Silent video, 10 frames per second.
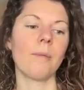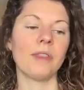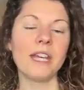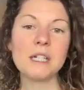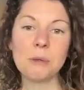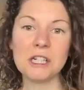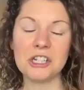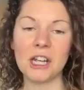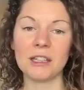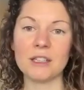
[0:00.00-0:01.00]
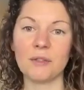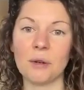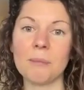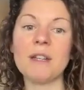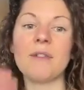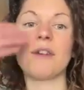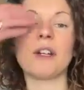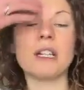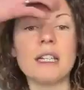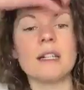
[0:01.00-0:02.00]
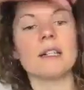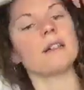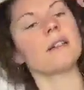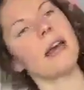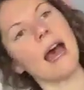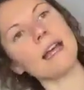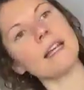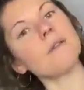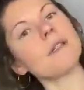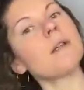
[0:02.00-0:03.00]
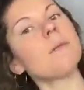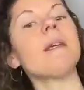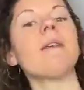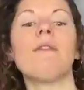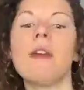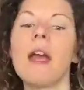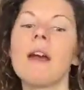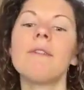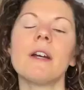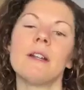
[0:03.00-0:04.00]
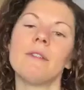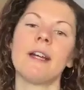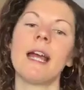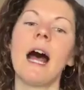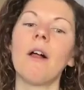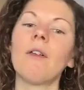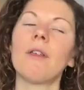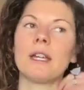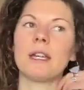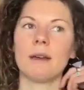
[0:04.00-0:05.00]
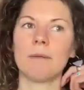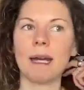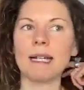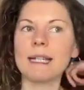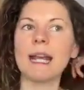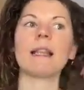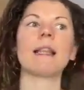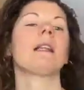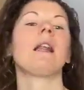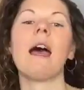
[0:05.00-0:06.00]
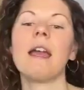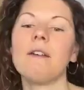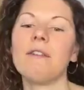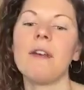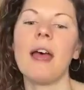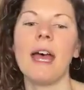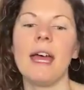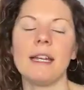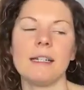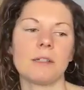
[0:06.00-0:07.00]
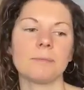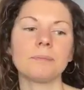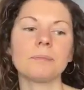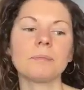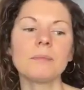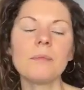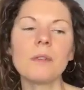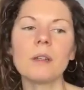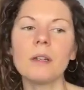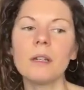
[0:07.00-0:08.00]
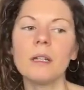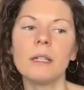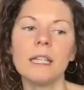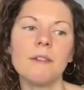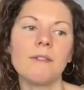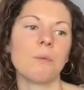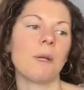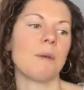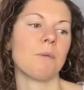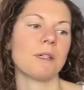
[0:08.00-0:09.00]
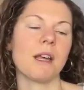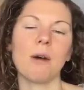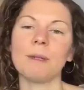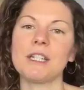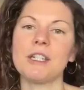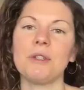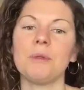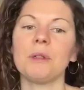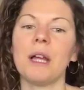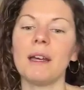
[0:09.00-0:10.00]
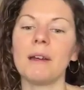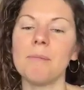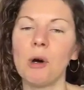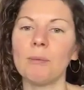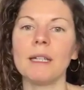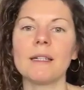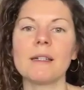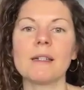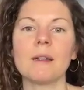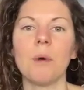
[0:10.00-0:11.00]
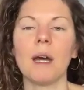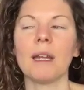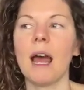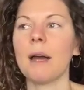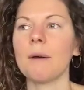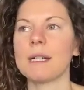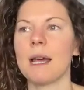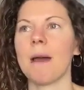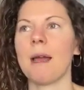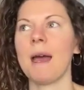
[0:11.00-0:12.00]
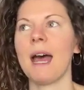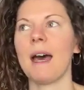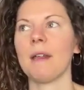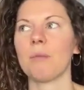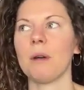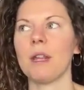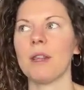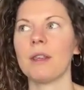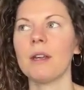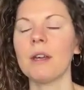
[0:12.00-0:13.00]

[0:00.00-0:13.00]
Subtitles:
this was a challenge for me for years. I used to be very, very, very healthy in my daily life. And even when it was coming to like moments when I was on my path with